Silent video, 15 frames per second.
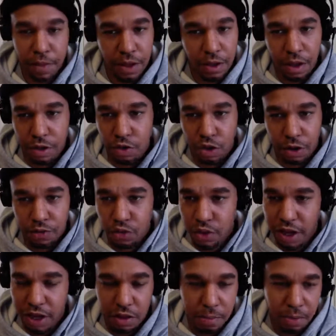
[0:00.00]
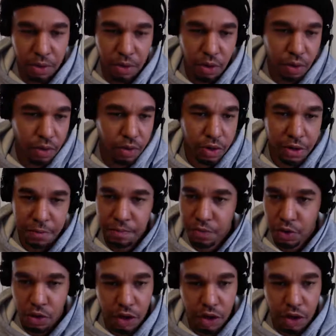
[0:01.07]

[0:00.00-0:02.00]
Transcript: if you got the pre-order in,